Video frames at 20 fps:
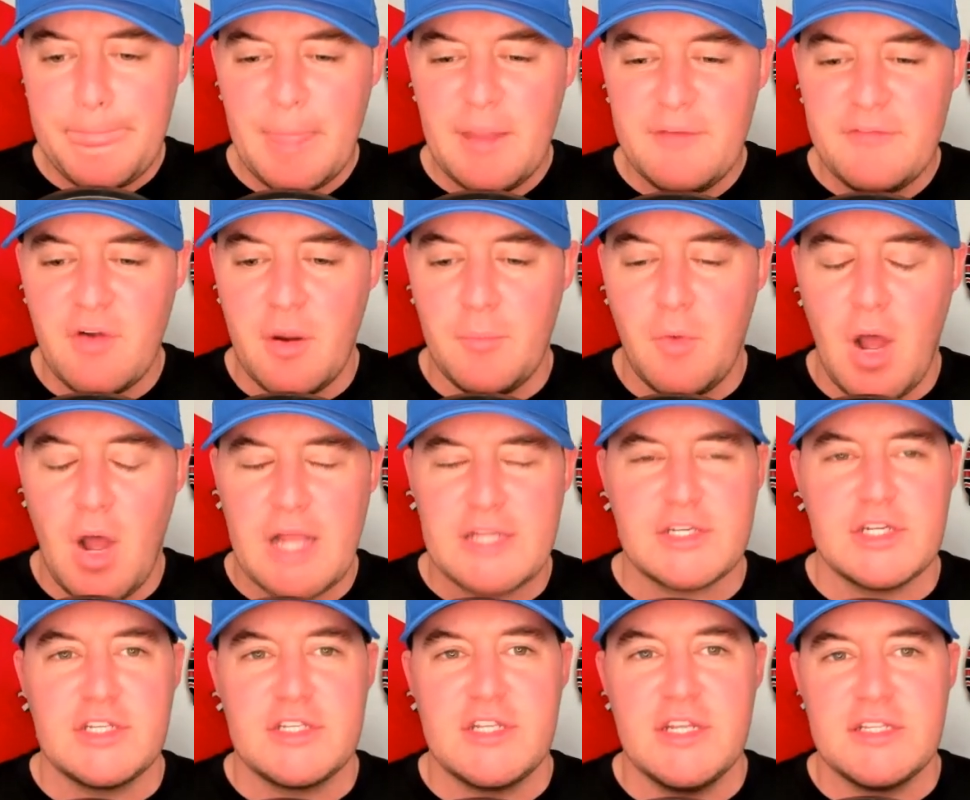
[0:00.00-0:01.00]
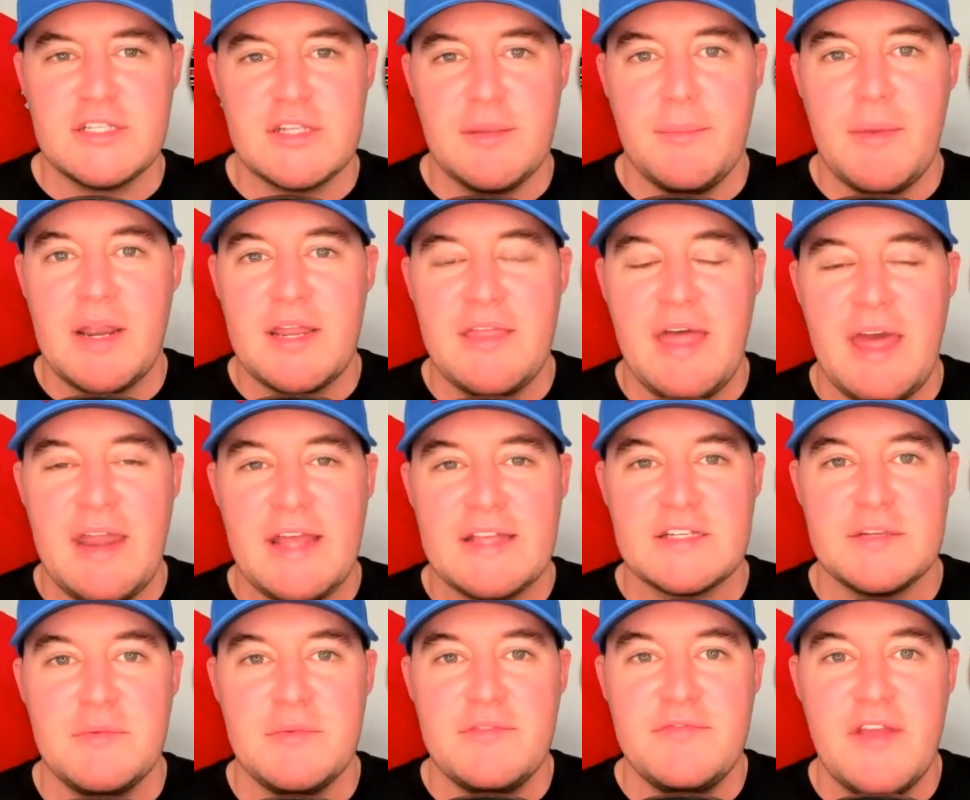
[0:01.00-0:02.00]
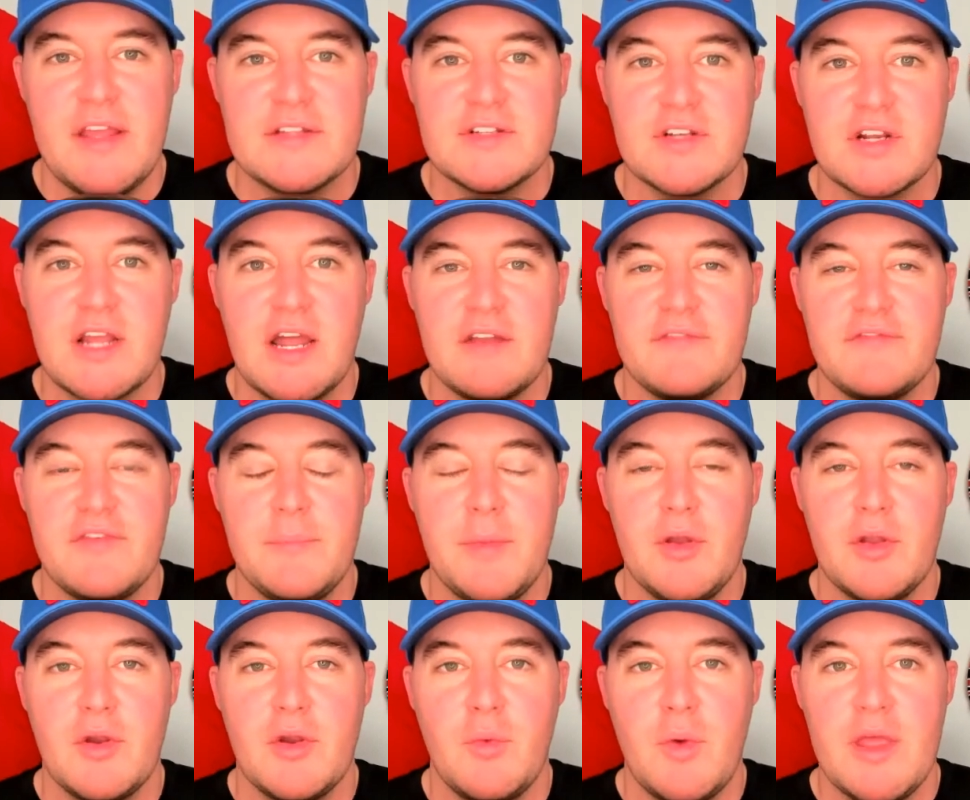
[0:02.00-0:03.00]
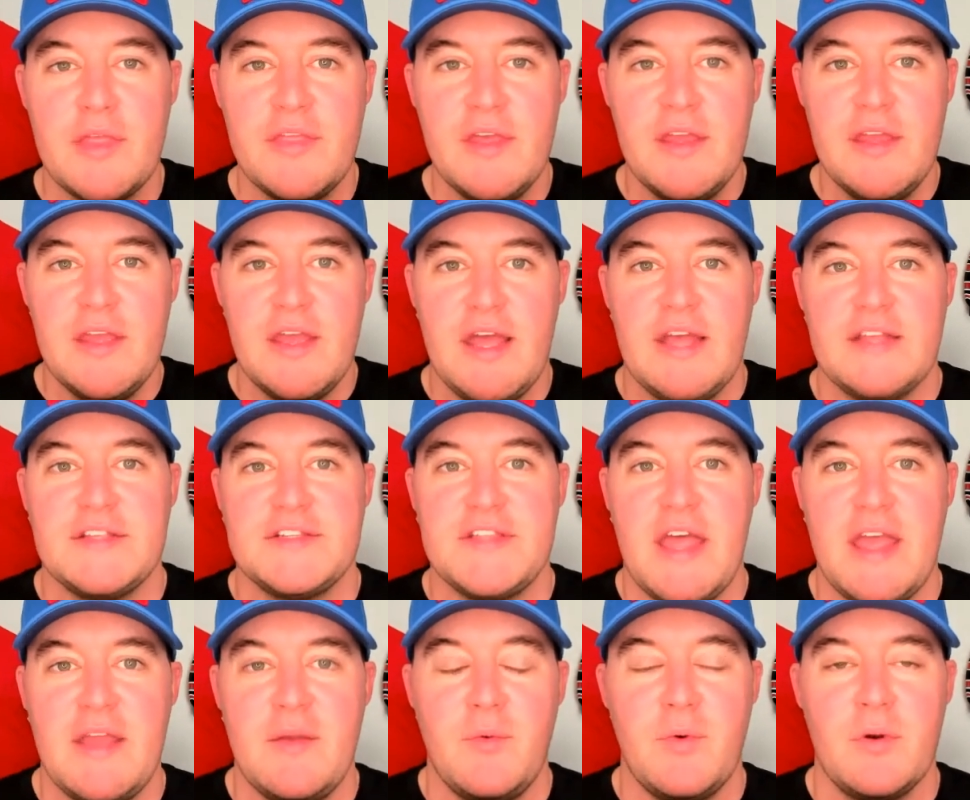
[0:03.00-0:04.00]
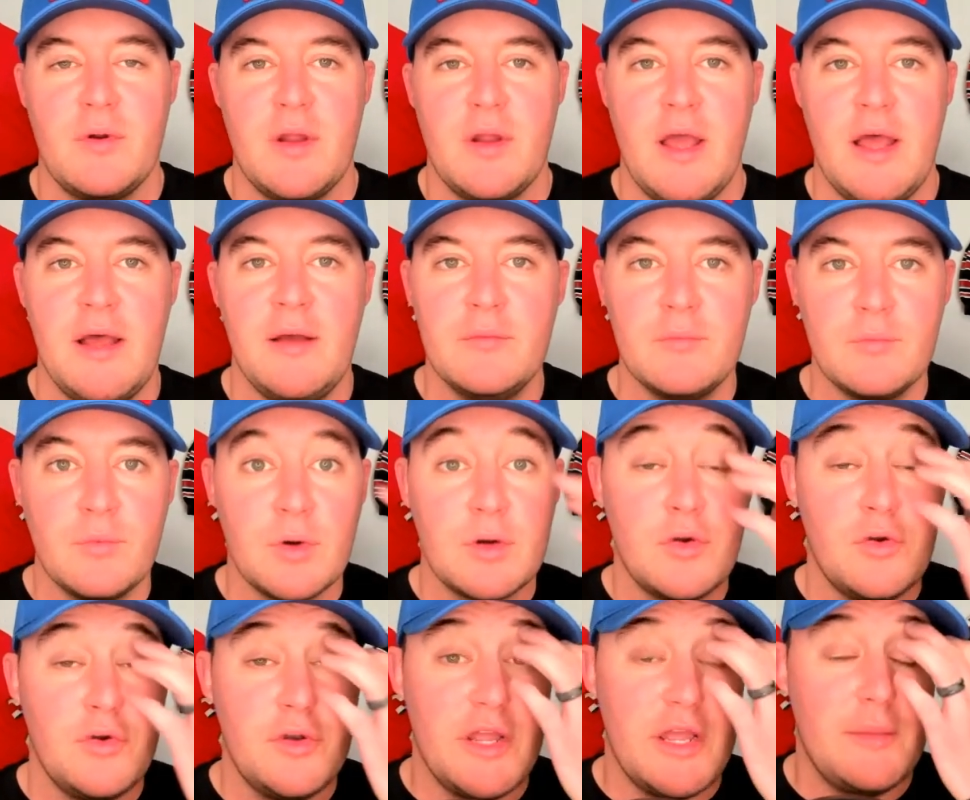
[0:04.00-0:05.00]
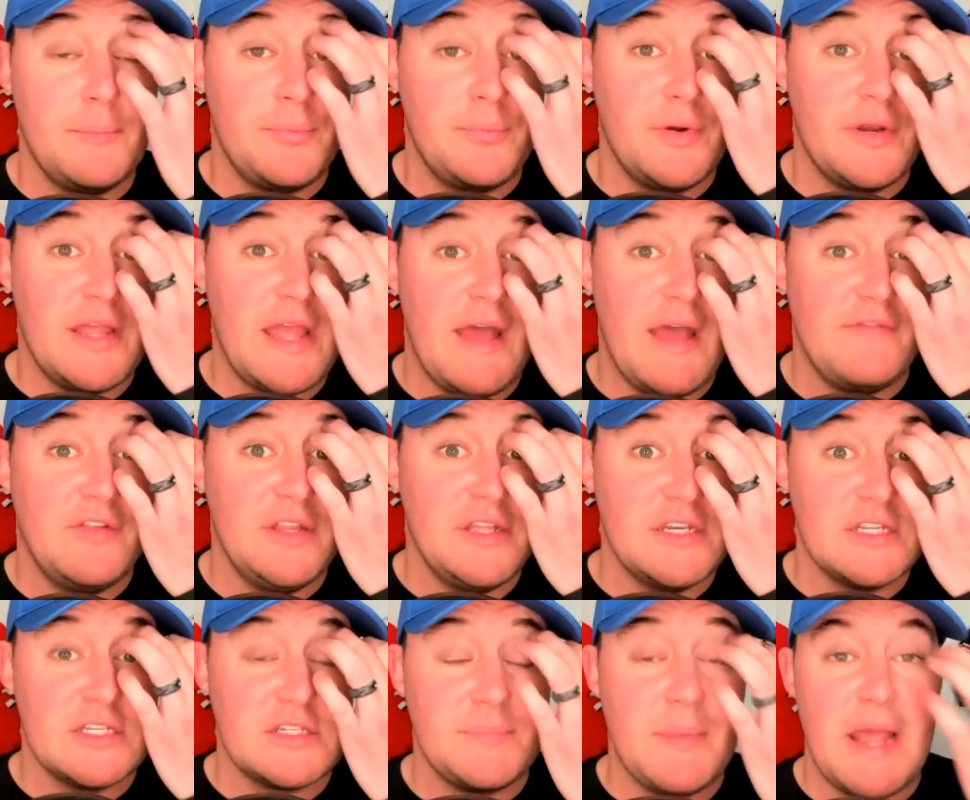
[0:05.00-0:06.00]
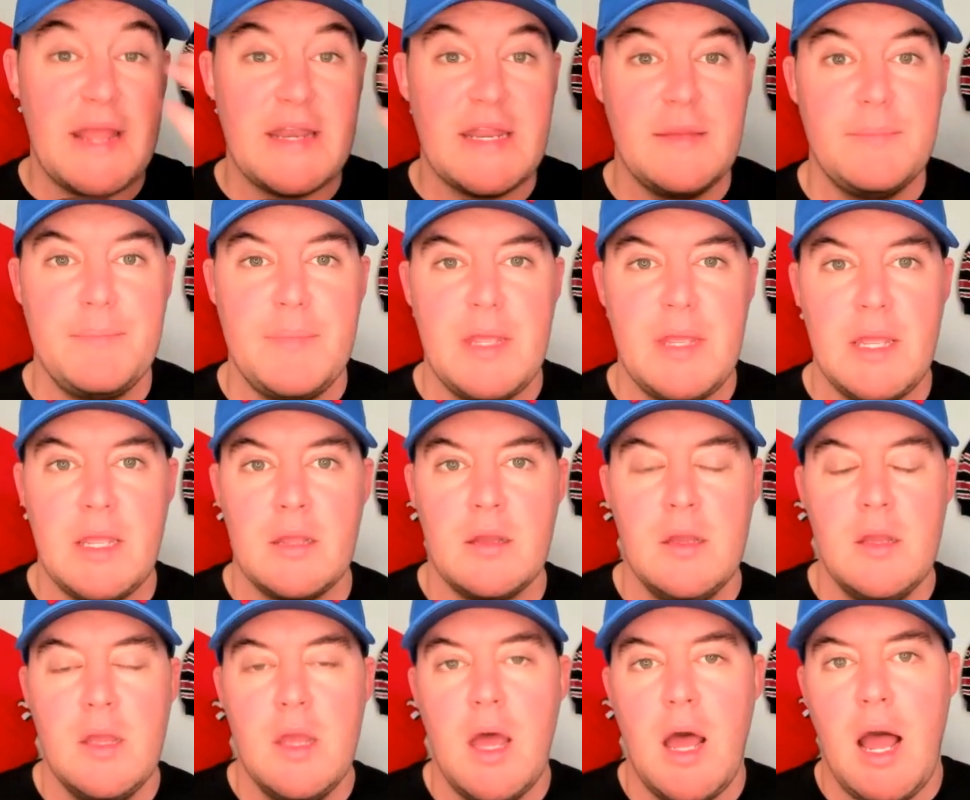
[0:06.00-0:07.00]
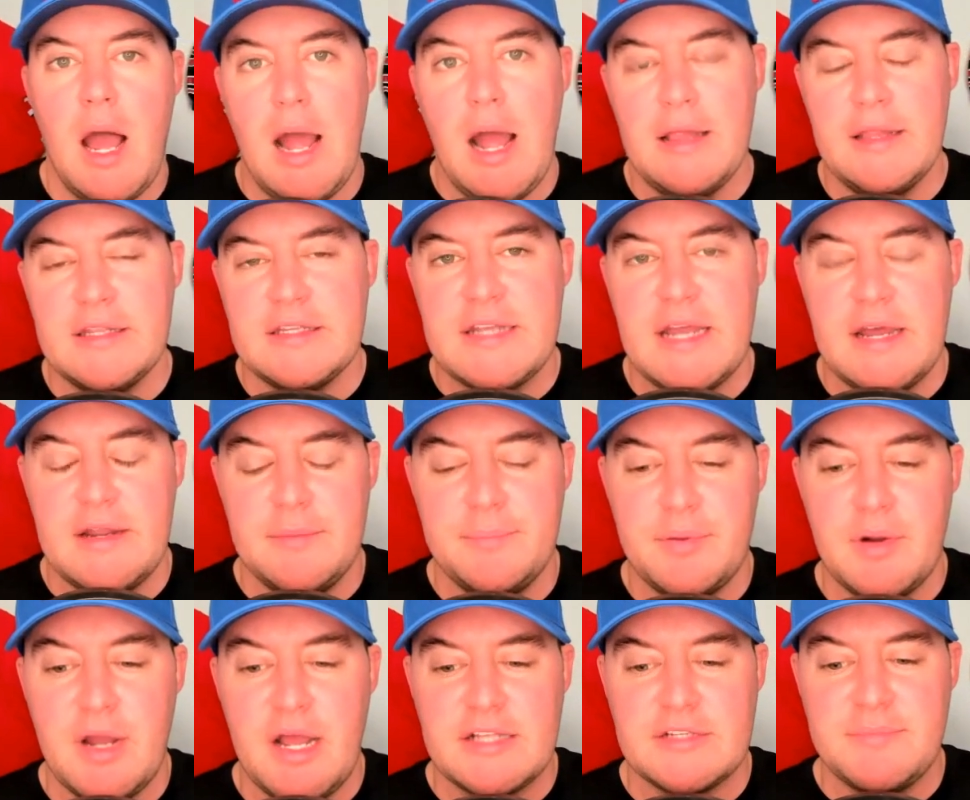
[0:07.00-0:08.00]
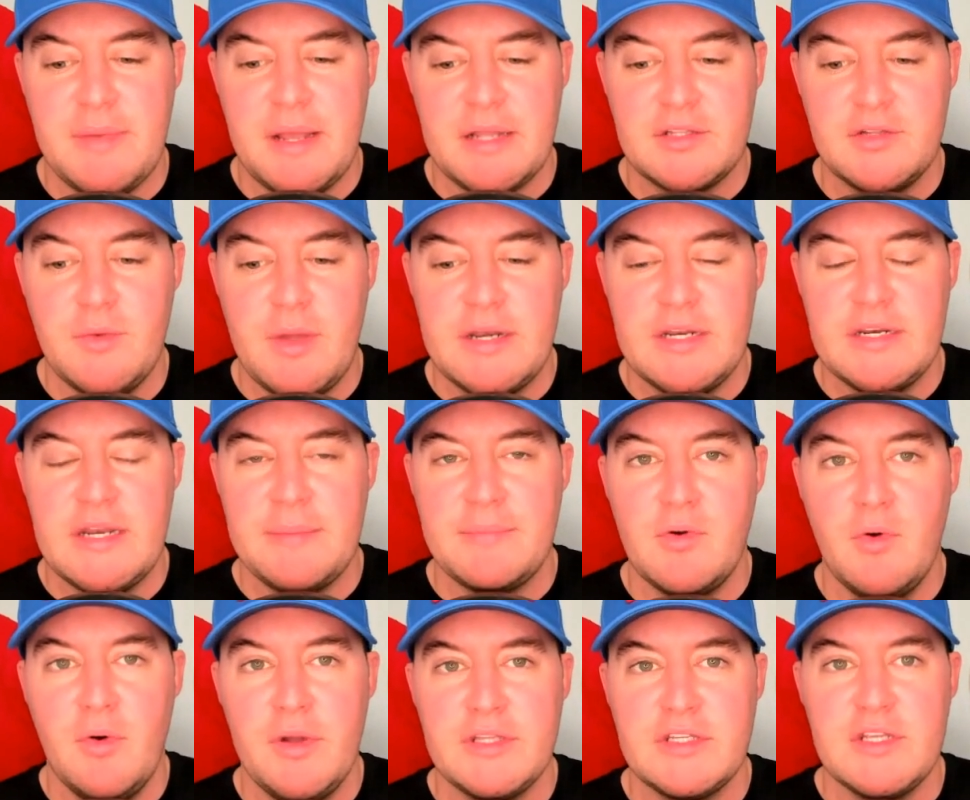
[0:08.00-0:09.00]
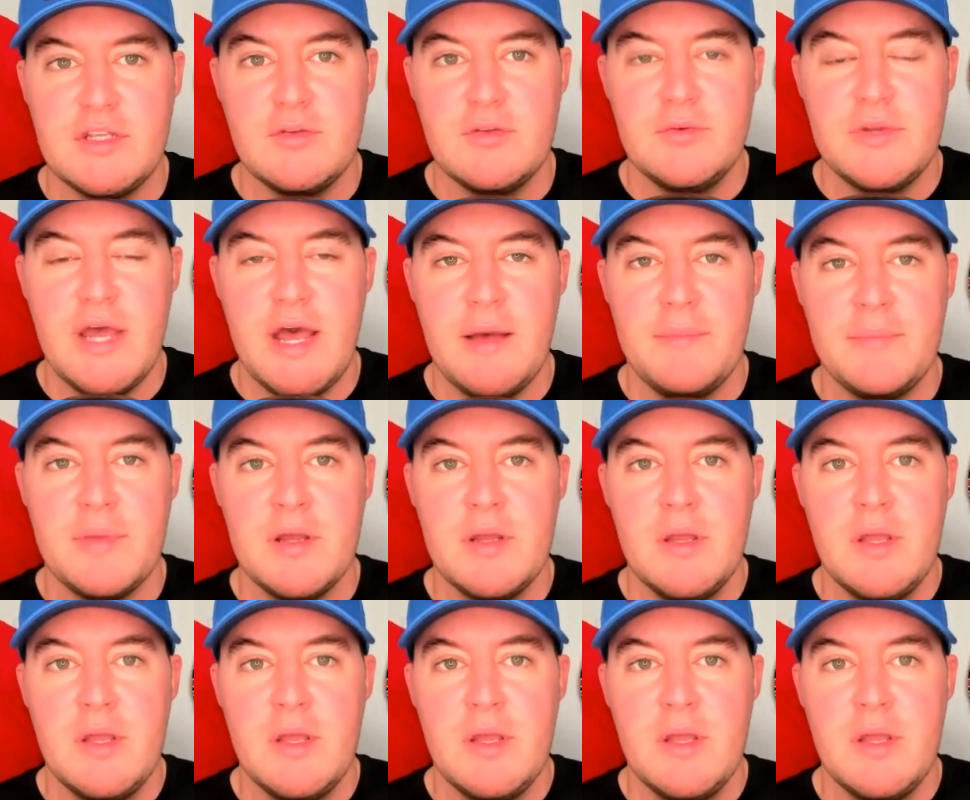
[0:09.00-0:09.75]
from Washington, somebody that S M U fans are kind of familiar with as they were uh, recruiting him pretty heavily, despite him being a highly touted prospect who ended up going to U W